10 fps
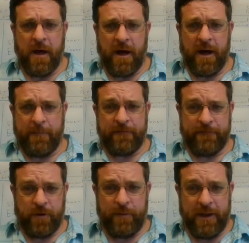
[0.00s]
um, the
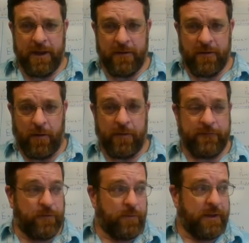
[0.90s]
food we eat, all the
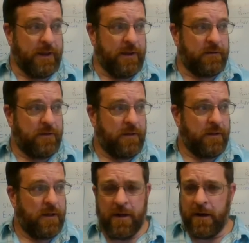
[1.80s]
food we eat,
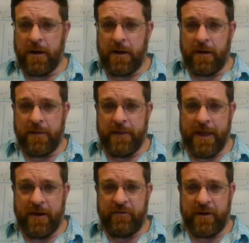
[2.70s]
uh,
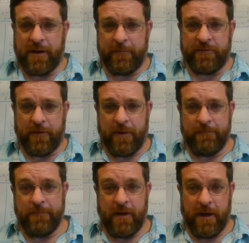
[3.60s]
the energy comes
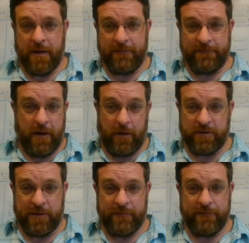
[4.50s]
from uh,
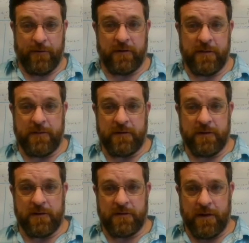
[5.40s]
ultimately
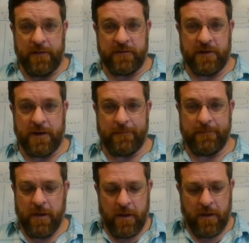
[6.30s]
photosynthesis, uh, the
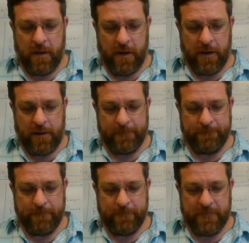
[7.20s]
sun
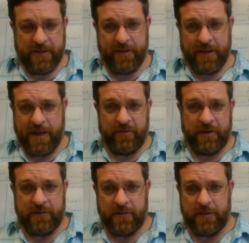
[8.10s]
um, giving
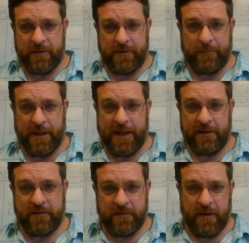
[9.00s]
energy to, to
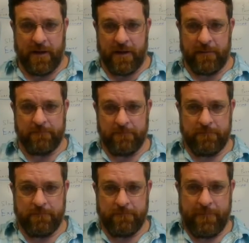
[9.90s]
plants. Um,
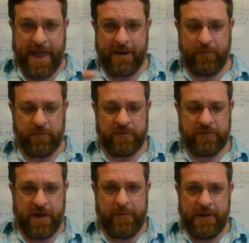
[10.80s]
animals
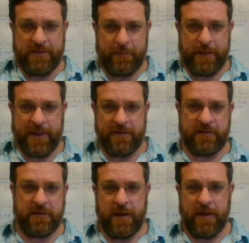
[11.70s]
come and eat the
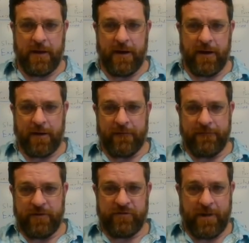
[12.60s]
plants, uh, or
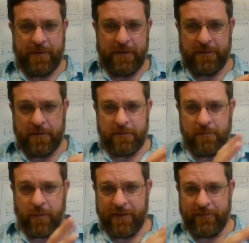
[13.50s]
fish come and eat the
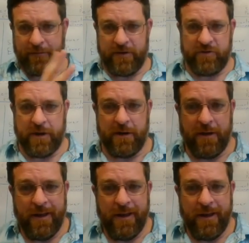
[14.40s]
whatever fish eat.